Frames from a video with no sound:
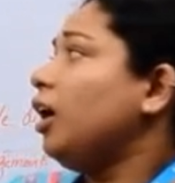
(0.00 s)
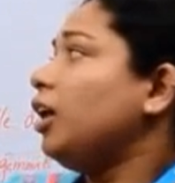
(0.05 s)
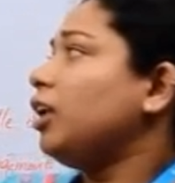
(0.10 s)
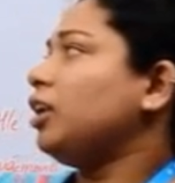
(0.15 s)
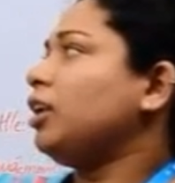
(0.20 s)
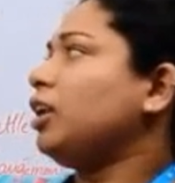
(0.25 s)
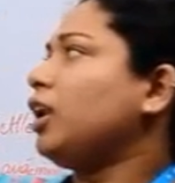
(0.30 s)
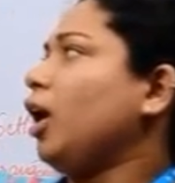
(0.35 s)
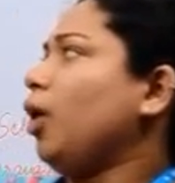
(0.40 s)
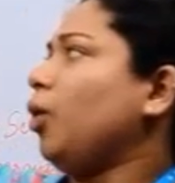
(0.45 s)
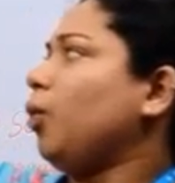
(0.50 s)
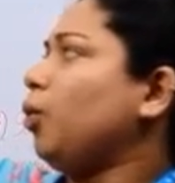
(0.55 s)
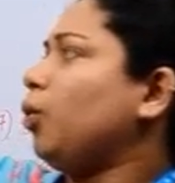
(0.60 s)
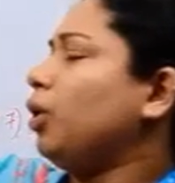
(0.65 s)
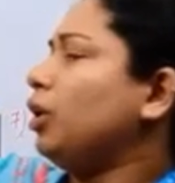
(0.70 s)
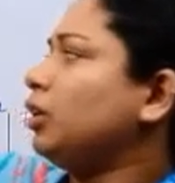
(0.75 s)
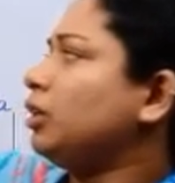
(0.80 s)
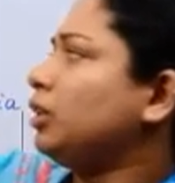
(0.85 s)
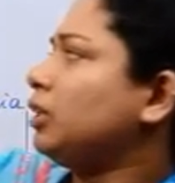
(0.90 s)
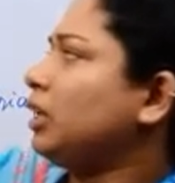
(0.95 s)

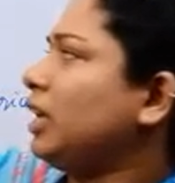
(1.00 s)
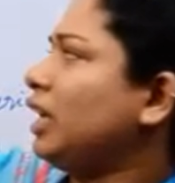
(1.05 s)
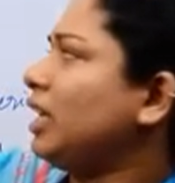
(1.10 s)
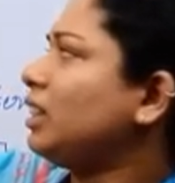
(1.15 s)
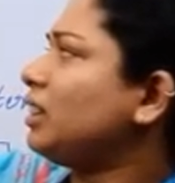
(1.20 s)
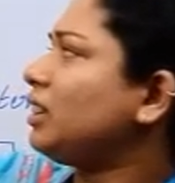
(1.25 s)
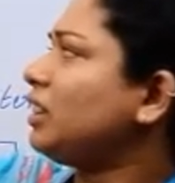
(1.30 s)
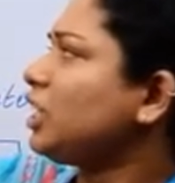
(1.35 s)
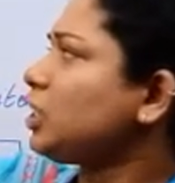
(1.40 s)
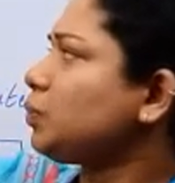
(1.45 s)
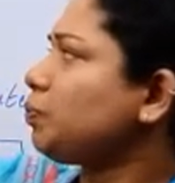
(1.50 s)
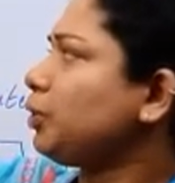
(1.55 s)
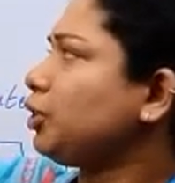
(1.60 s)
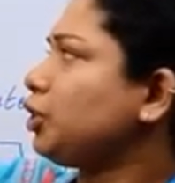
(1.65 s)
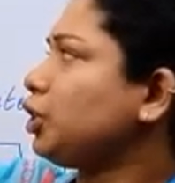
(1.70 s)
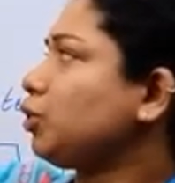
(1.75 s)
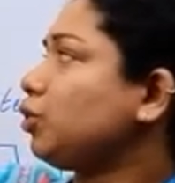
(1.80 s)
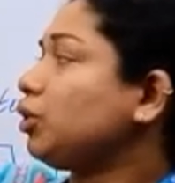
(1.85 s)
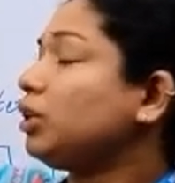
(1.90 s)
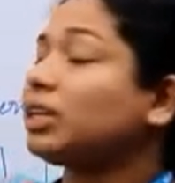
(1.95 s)
Now, in this
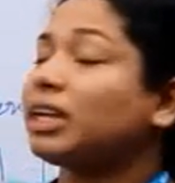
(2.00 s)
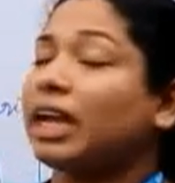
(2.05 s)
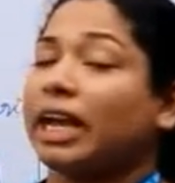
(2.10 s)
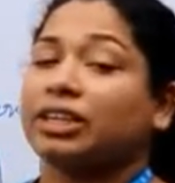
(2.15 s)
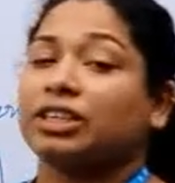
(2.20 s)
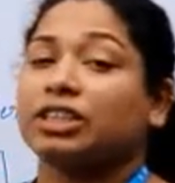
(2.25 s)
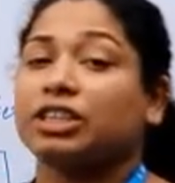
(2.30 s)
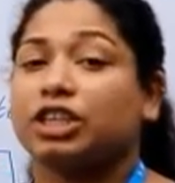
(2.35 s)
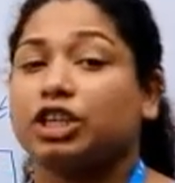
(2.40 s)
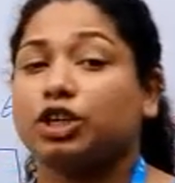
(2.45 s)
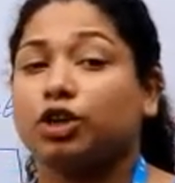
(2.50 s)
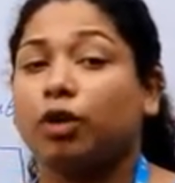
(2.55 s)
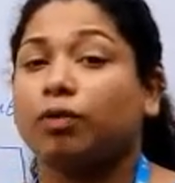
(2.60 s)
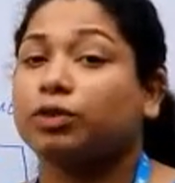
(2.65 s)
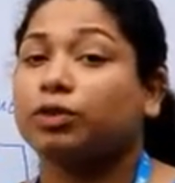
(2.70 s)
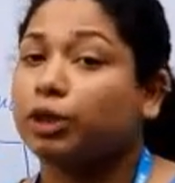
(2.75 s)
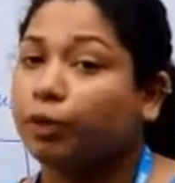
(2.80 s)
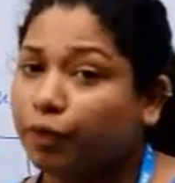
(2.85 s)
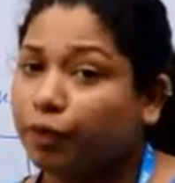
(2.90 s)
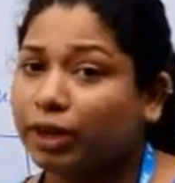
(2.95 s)
particular category
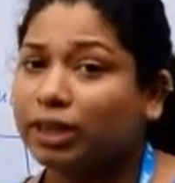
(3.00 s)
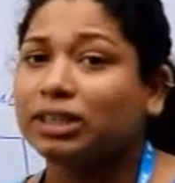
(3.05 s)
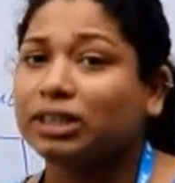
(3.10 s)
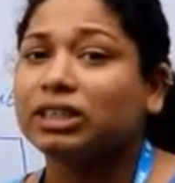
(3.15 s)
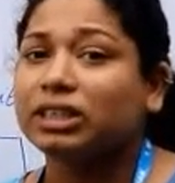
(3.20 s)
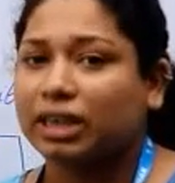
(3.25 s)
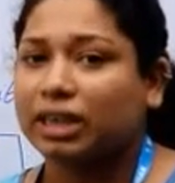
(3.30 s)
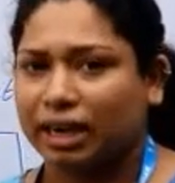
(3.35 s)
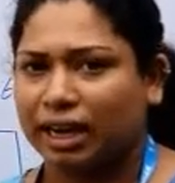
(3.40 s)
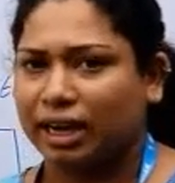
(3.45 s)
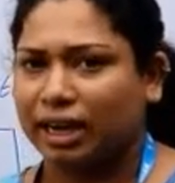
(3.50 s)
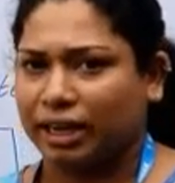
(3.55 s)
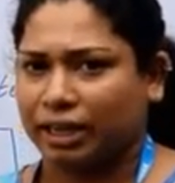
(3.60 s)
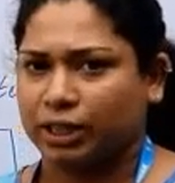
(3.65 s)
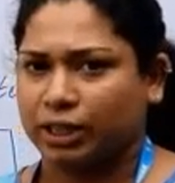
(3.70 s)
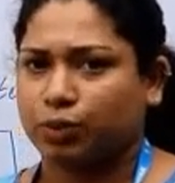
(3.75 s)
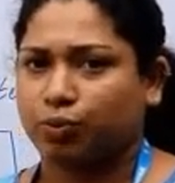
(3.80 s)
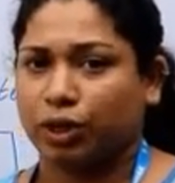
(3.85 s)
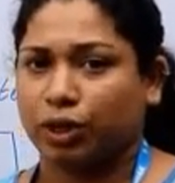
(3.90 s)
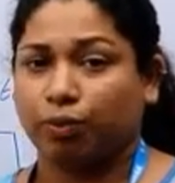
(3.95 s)
of difficult
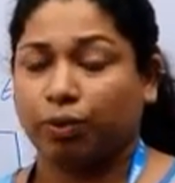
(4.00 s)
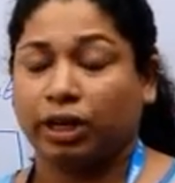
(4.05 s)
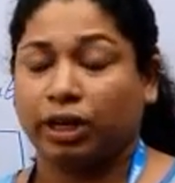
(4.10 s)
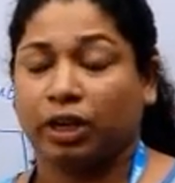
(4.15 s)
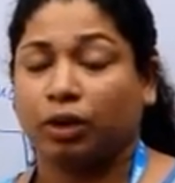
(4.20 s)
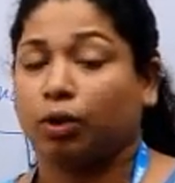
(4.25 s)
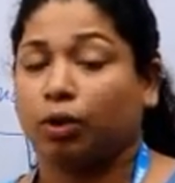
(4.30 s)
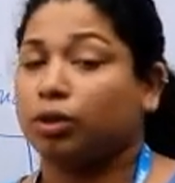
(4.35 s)
clients, where we can